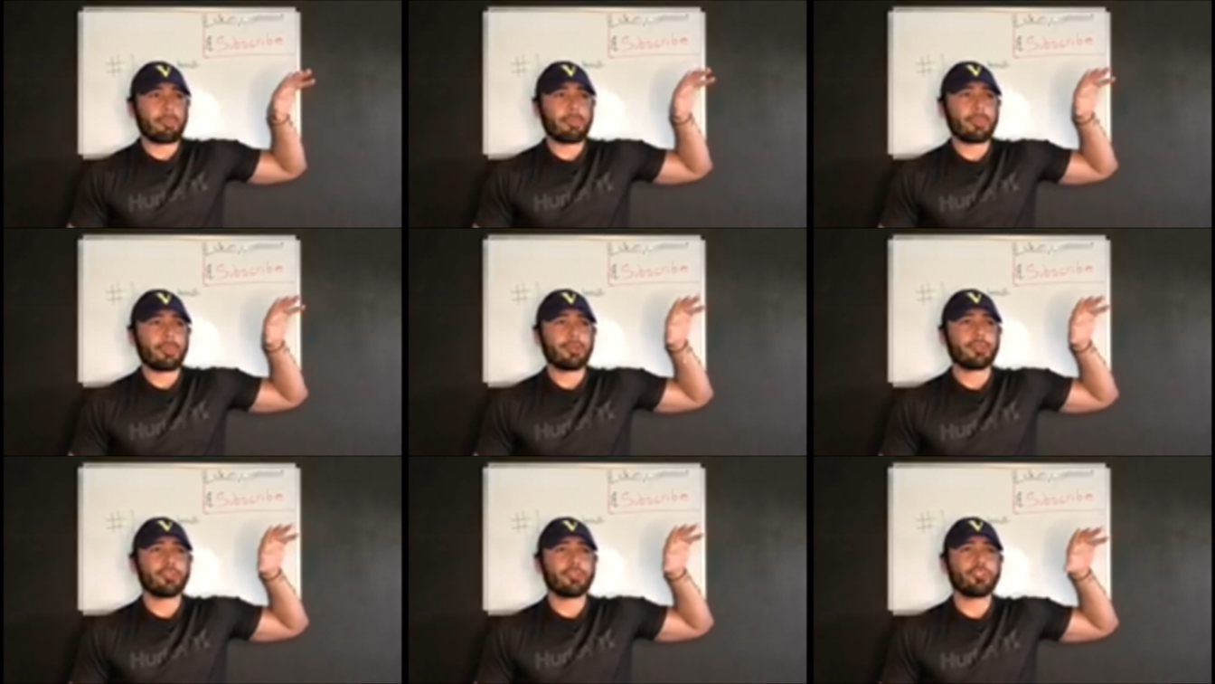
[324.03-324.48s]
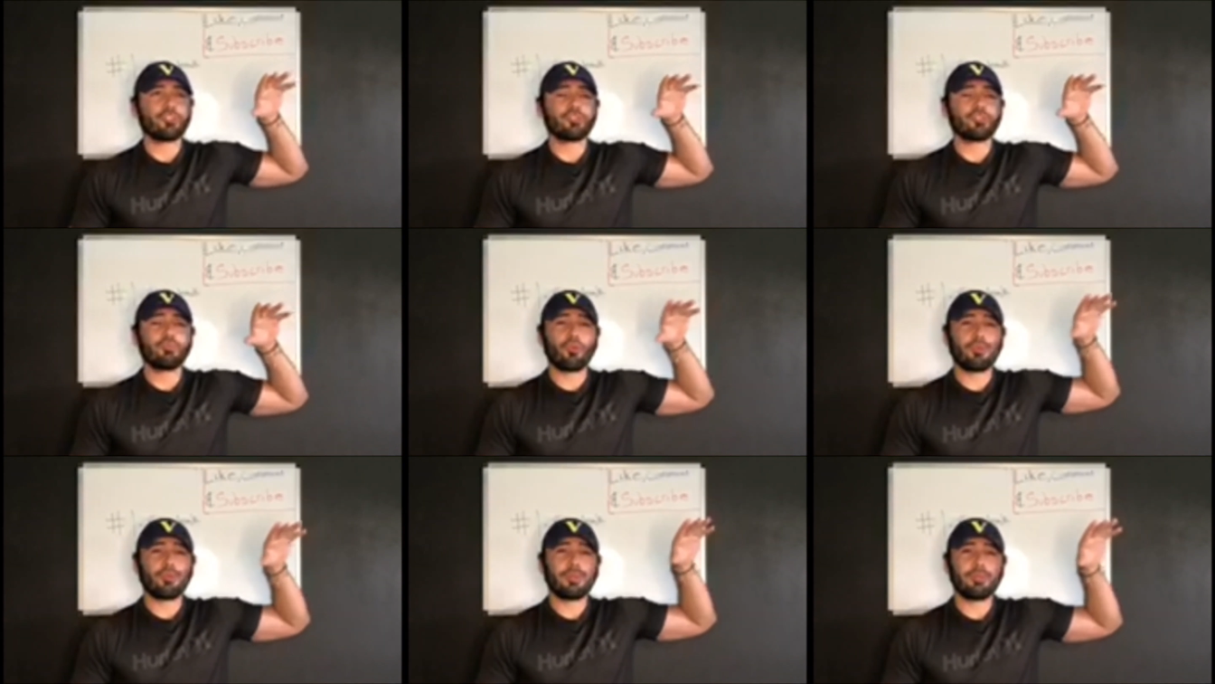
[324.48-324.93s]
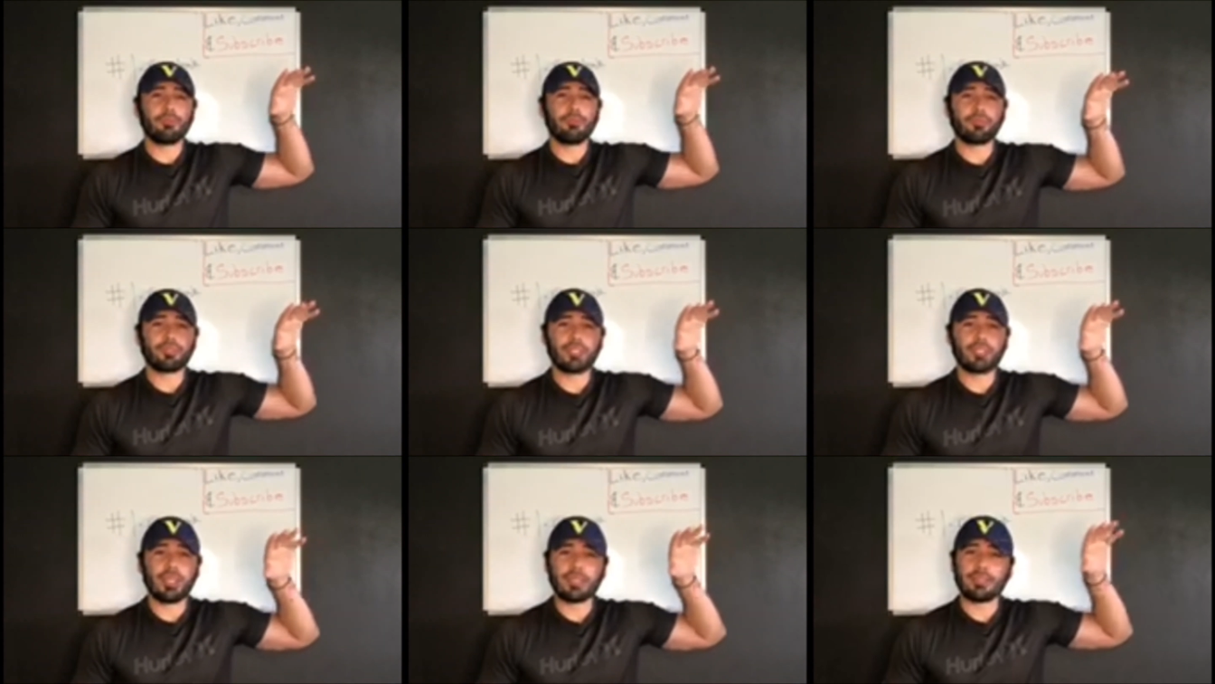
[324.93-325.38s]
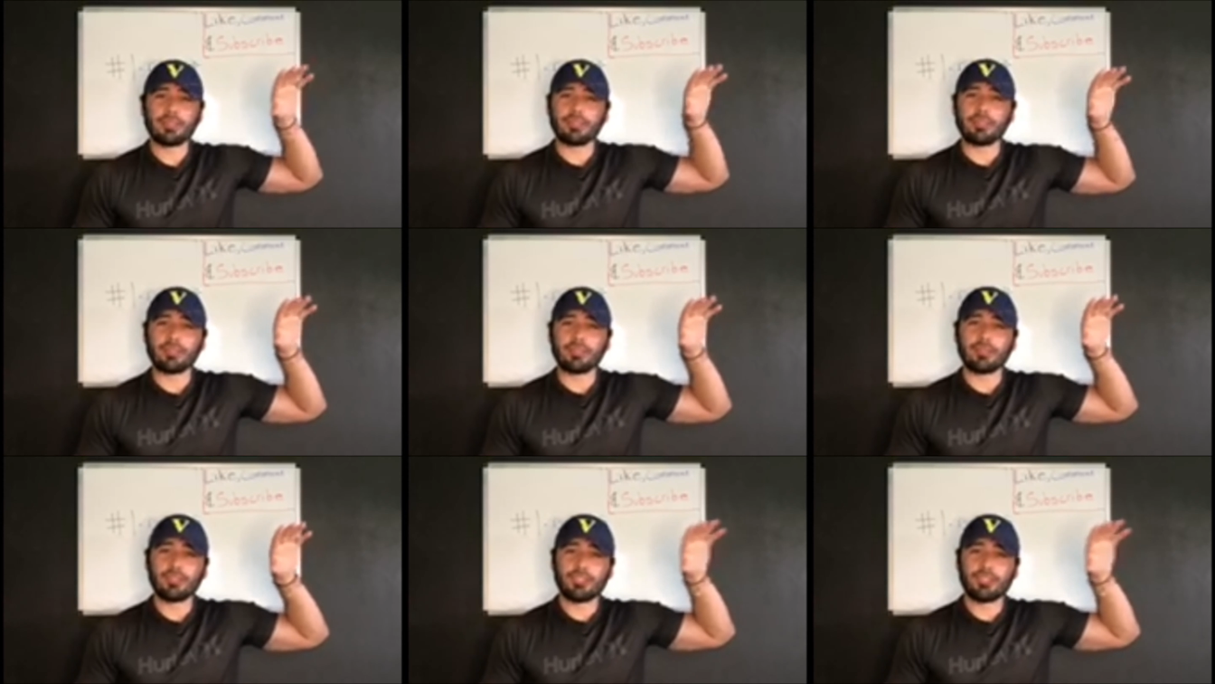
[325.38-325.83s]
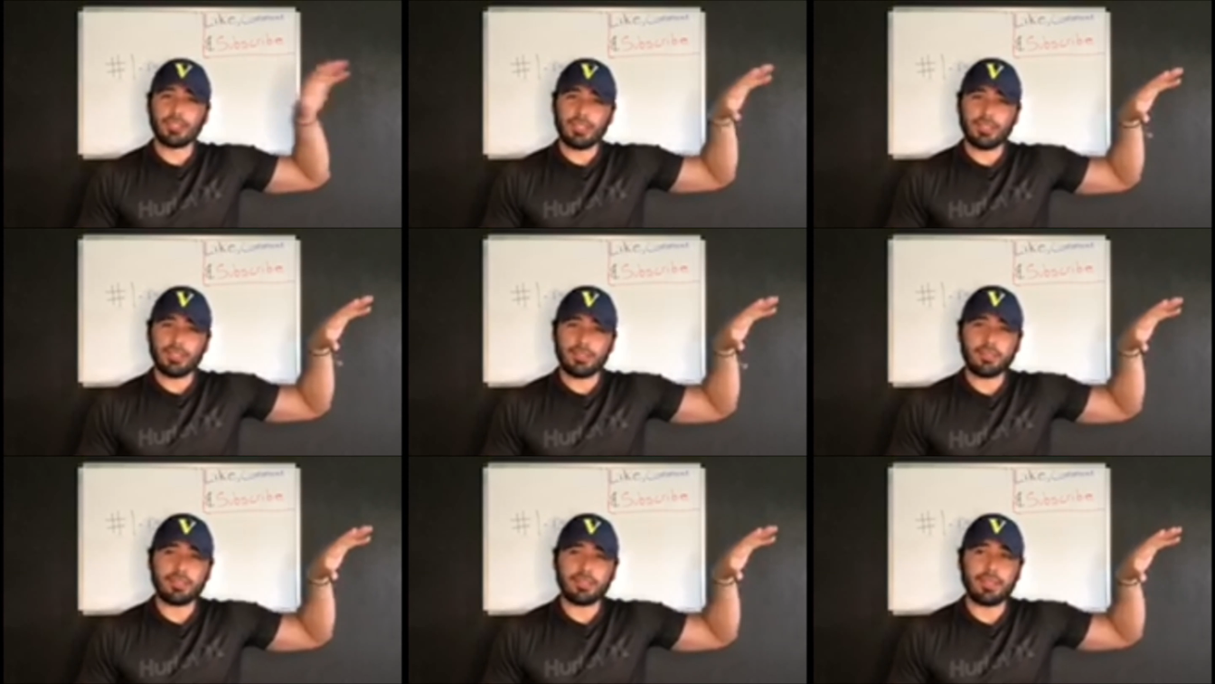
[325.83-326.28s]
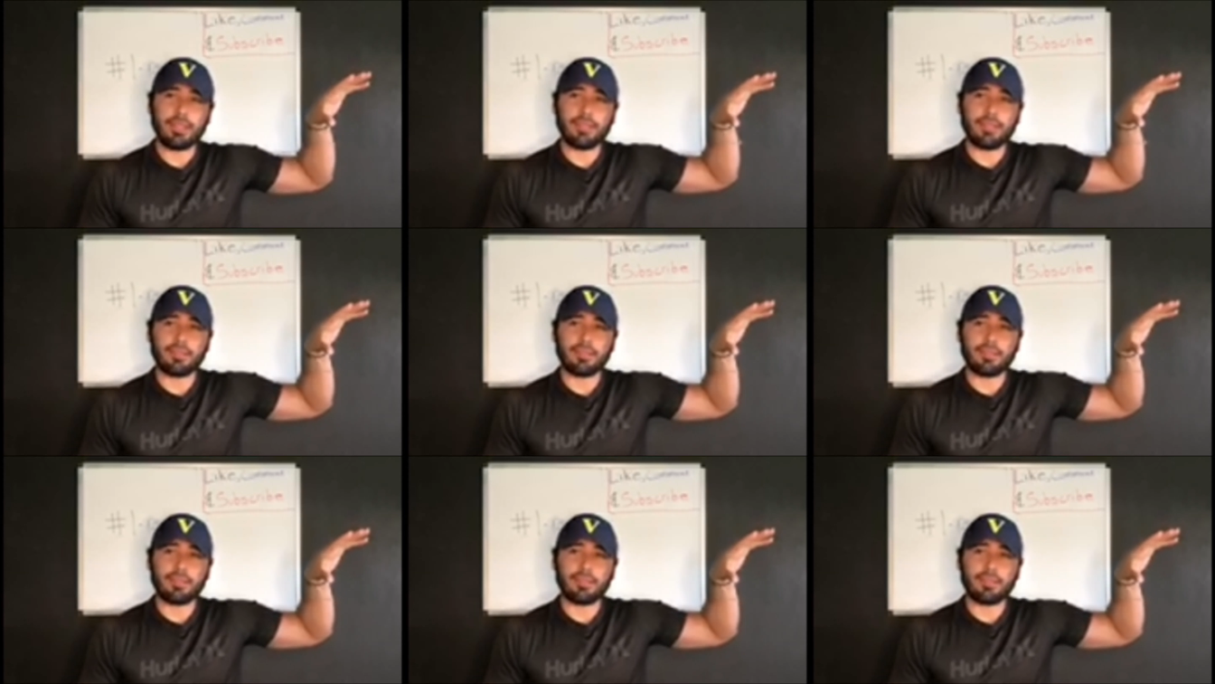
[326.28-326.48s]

there's more people talking shit than